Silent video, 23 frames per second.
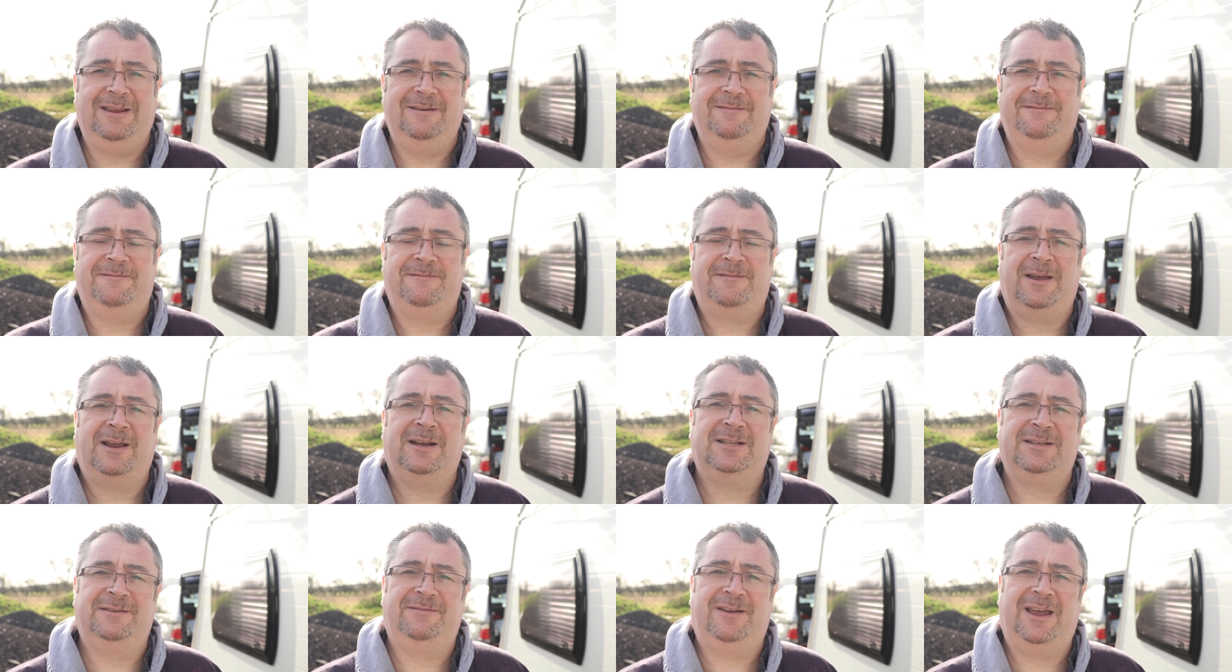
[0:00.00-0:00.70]
In
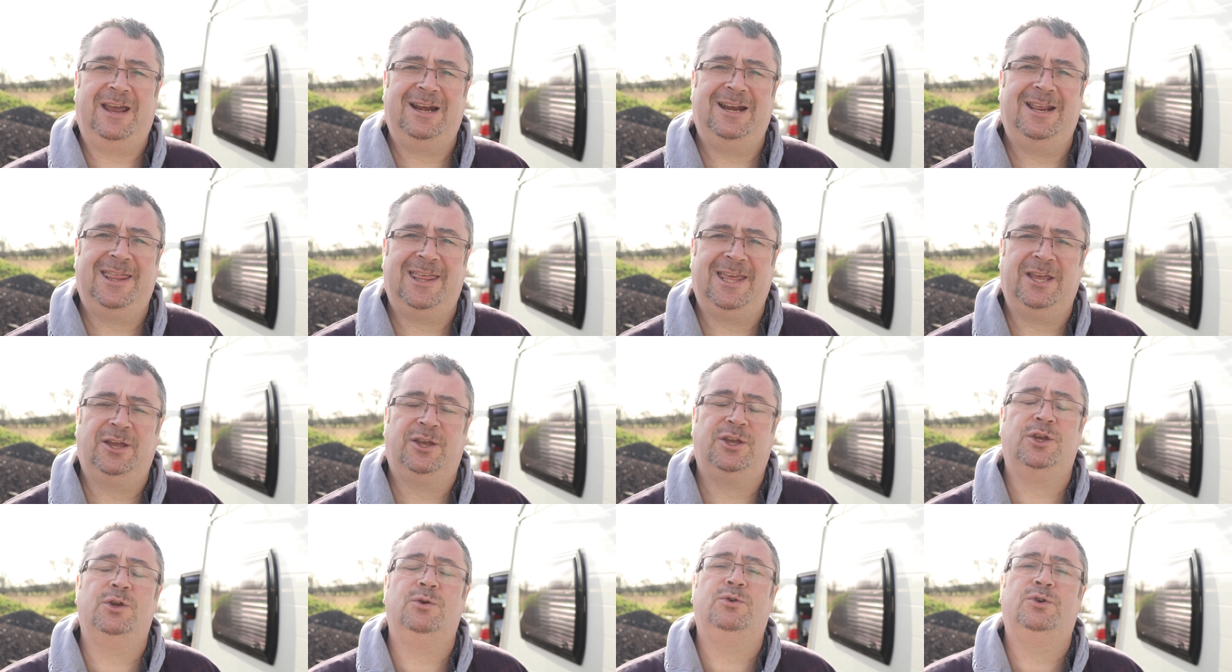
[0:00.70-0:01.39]
fact, if
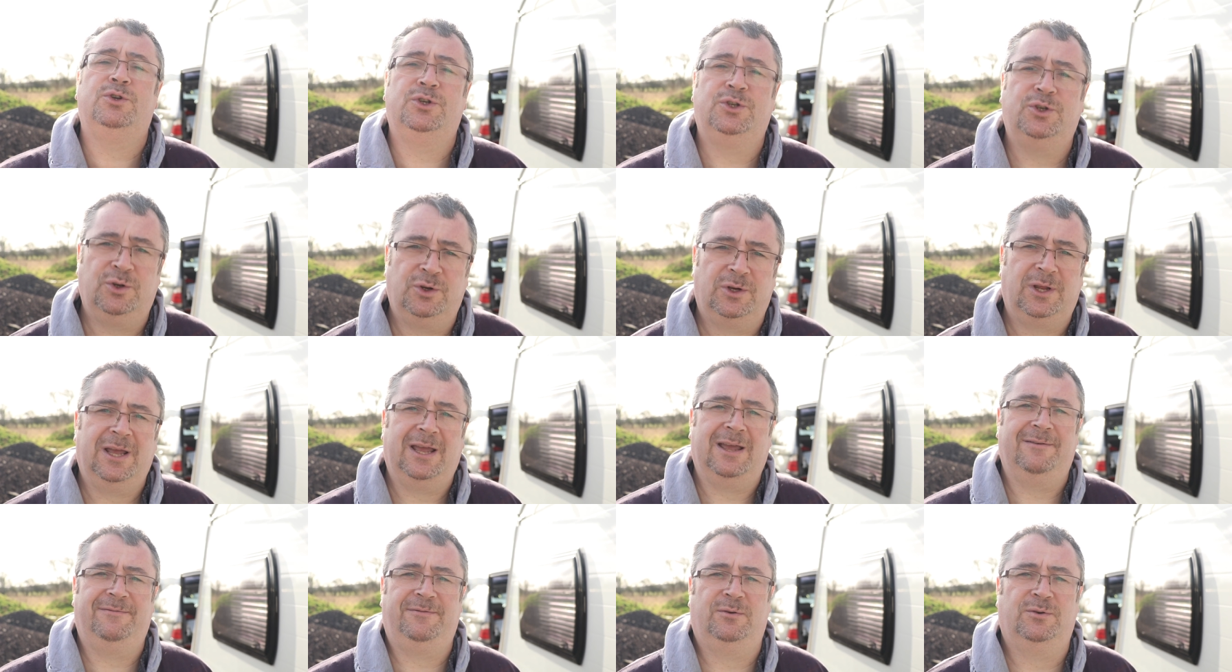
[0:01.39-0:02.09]
anything, you should
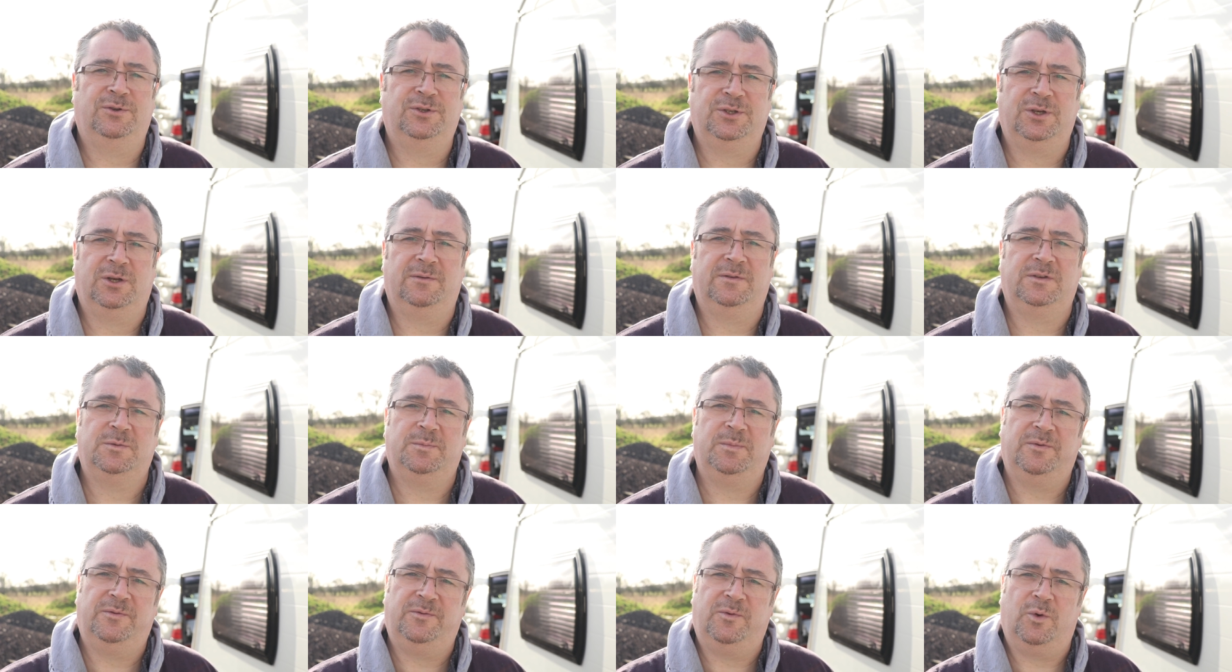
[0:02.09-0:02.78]
have your
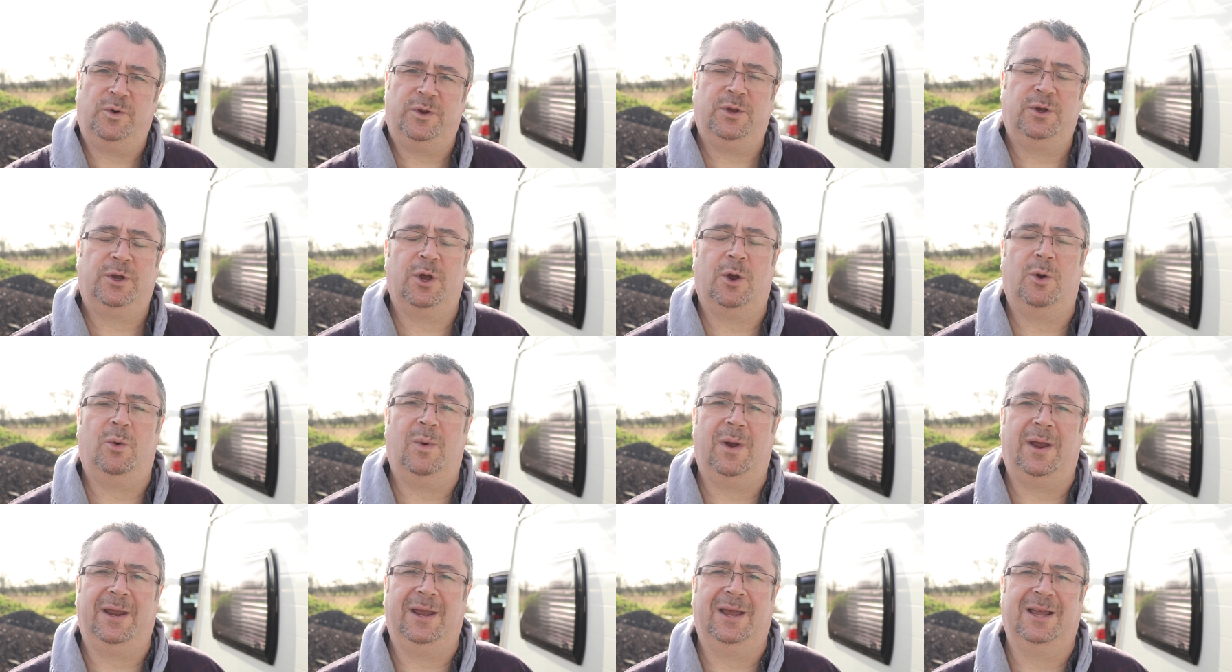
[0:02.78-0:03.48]
service before you go
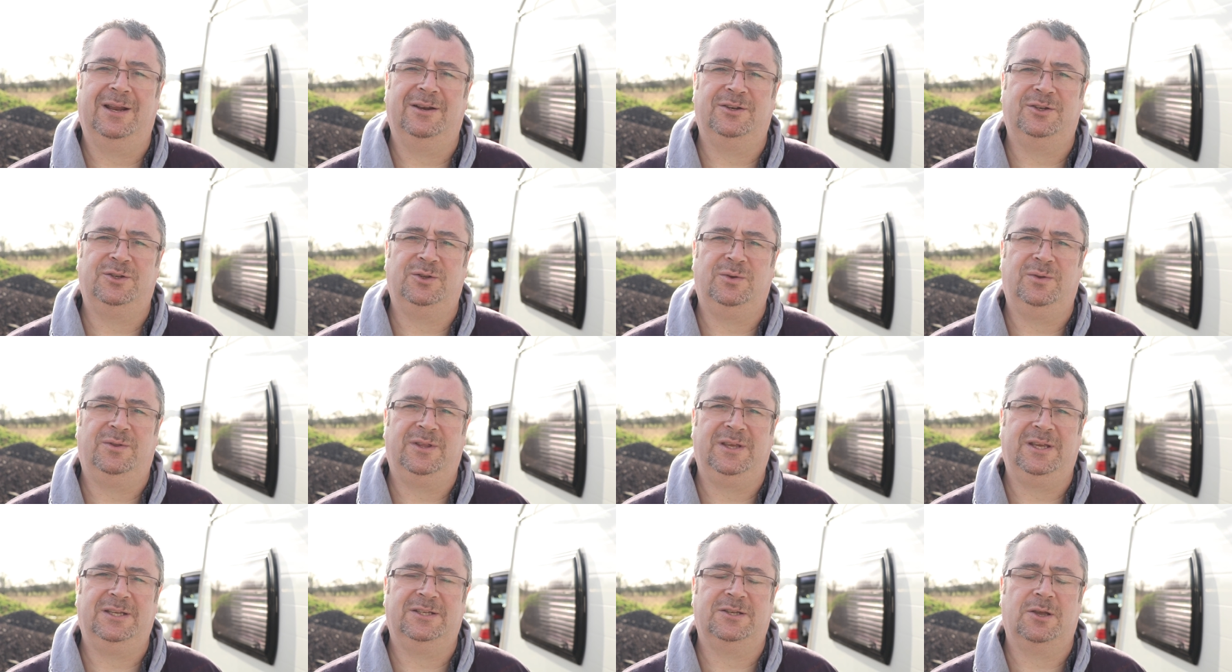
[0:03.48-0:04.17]
away and do
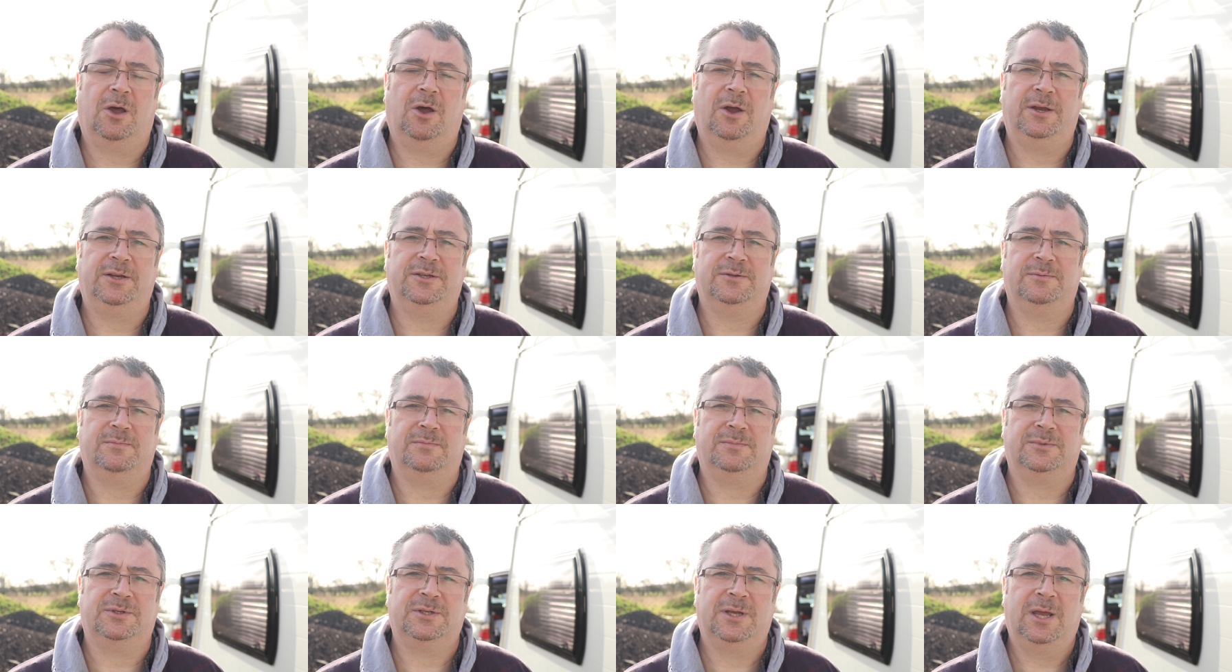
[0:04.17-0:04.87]
these
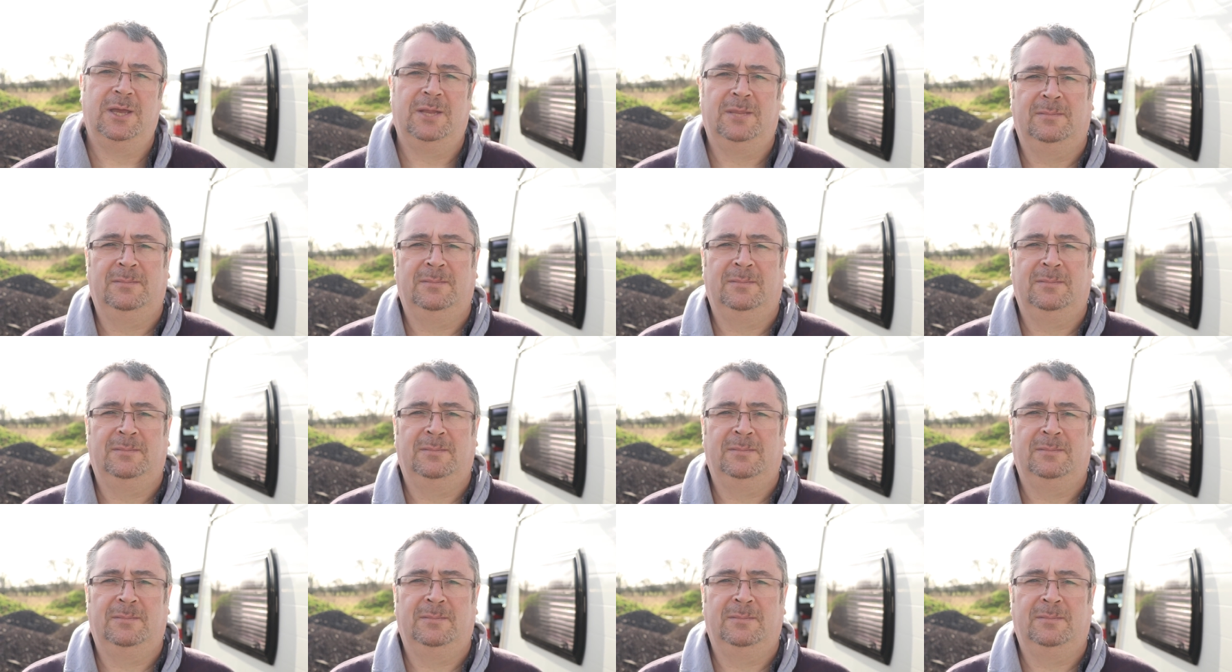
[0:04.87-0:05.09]
items.